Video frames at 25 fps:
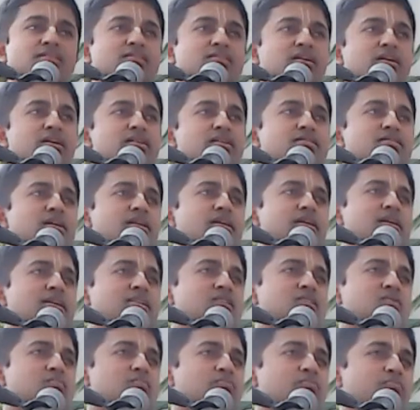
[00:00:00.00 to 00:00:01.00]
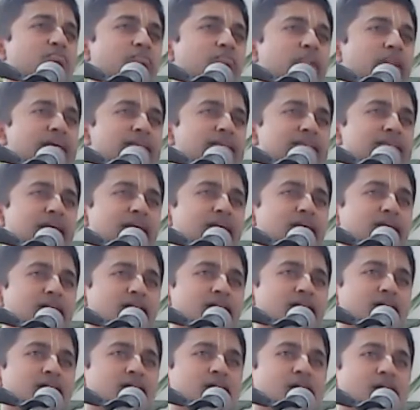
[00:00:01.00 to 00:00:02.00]
It says that he's
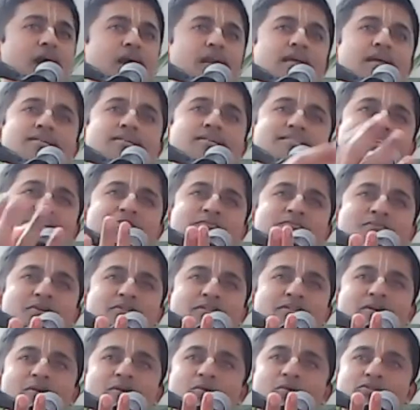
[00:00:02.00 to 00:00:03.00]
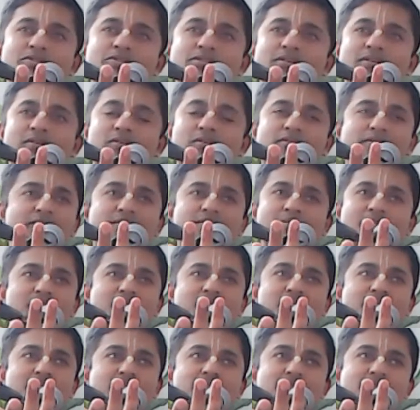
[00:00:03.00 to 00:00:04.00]
pleasing and he sleeps on the ocean, on
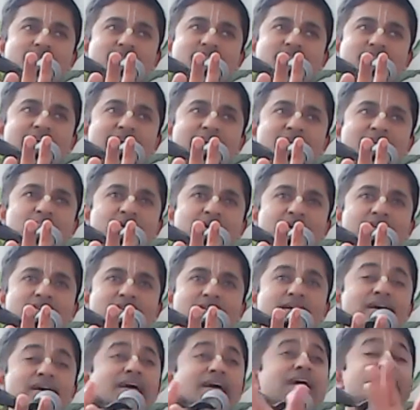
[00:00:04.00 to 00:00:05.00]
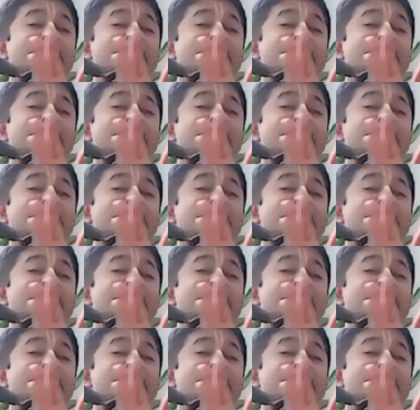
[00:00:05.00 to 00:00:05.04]
the snake bed.